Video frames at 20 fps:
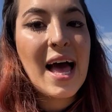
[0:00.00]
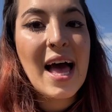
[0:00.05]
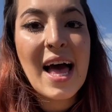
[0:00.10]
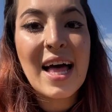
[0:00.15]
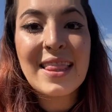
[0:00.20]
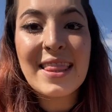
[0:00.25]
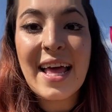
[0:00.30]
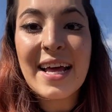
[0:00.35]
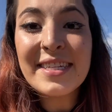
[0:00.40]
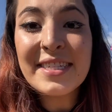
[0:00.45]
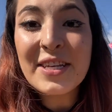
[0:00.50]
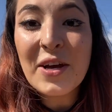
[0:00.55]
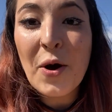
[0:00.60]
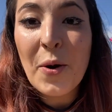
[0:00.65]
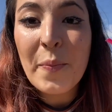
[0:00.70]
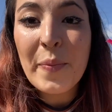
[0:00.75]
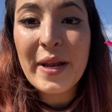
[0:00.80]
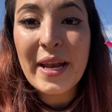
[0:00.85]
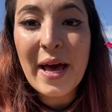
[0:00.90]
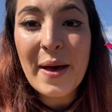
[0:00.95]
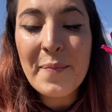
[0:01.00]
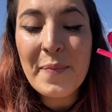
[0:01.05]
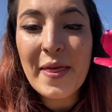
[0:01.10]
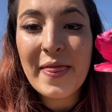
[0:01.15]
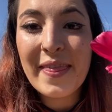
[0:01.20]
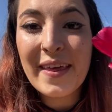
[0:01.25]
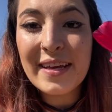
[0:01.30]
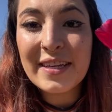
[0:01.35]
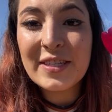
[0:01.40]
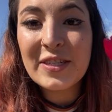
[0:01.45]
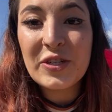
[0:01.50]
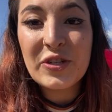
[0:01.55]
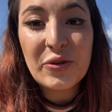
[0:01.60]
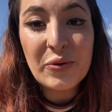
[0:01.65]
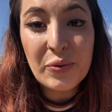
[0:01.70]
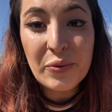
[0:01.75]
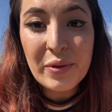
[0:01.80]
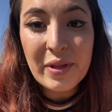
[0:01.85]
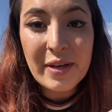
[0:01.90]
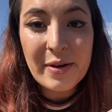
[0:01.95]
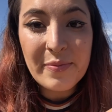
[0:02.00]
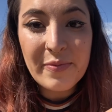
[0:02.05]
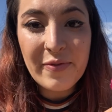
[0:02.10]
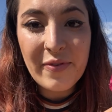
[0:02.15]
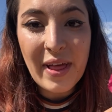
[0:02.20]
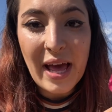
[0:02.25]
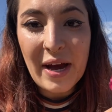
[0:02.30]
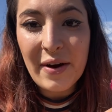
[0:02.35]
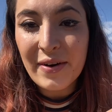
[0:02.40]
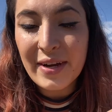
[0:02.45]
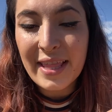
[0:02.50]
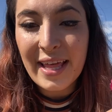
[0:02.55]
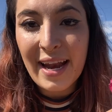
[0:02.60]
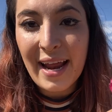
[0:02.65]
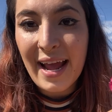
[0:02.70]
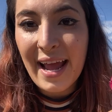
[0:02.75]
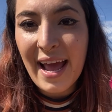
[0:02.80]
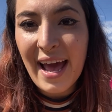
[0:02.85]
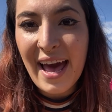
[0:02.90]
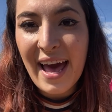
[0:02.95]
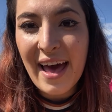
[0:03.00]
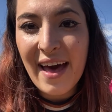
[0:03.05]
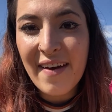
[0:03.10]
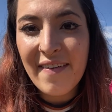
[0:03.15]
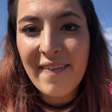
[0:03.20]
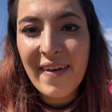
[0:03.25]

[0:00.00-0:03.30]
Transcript: Let's open up this tulip flower that I have